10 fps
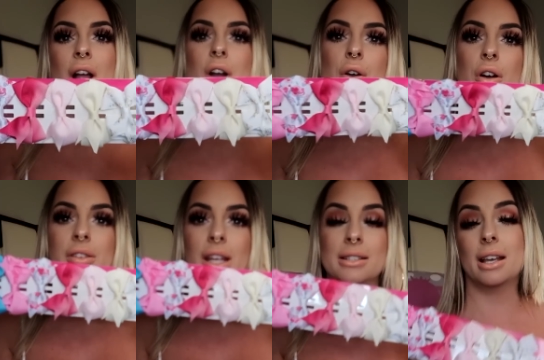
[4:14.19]
I got all
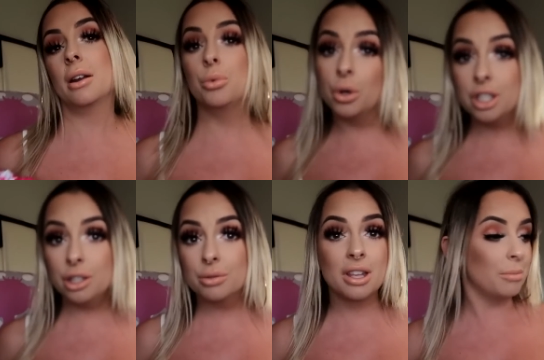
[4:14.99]
these and I'm going to
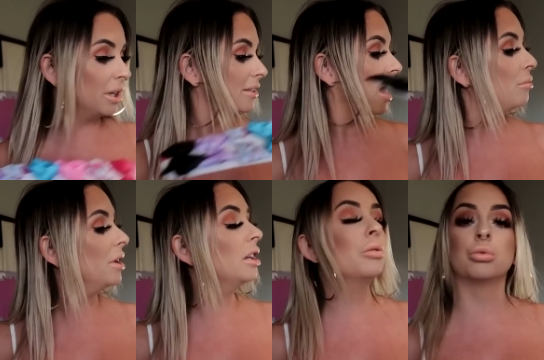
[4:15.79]
use them because I've
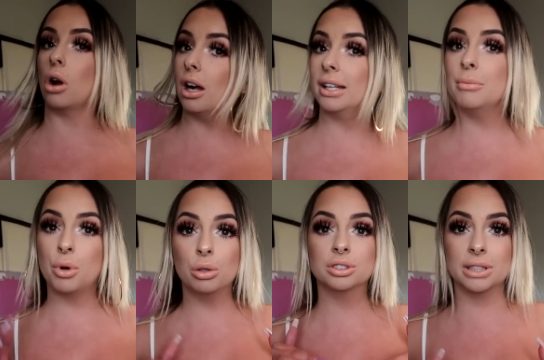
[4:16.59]
been rocking
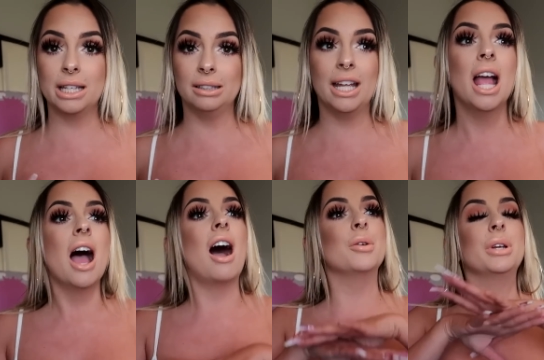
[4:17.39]
bows lately.
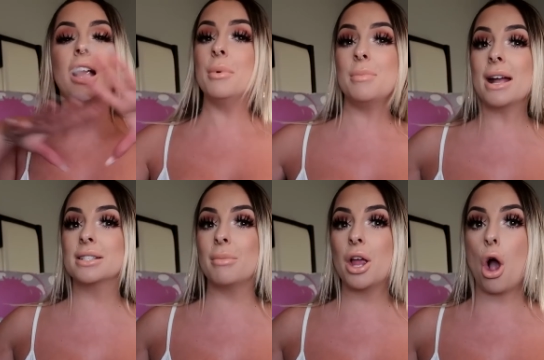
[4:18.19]
I've been coming back
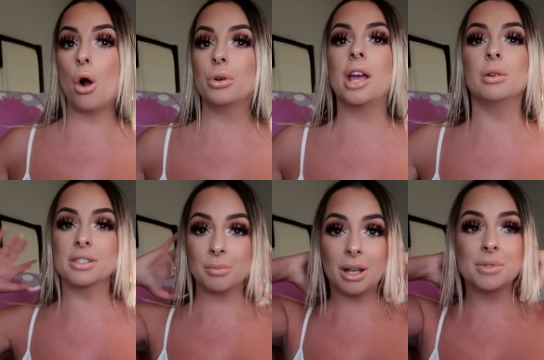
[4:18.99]
to my own. I know
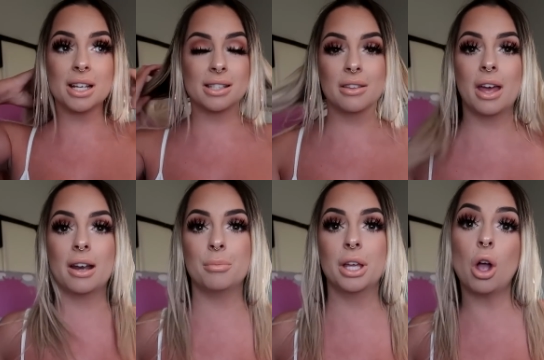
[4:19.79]
sometimes I say that,
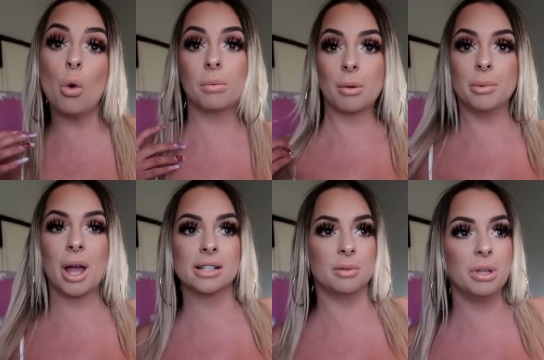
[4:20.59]
I'm like, oh, I'm coming
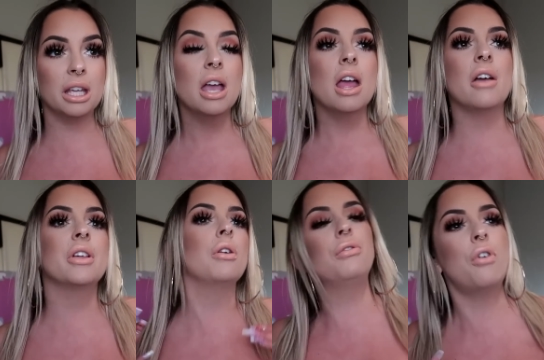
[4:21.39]
back to me and
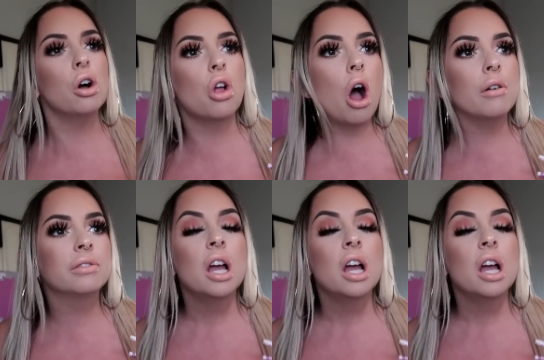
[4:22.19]
then I'll fall off.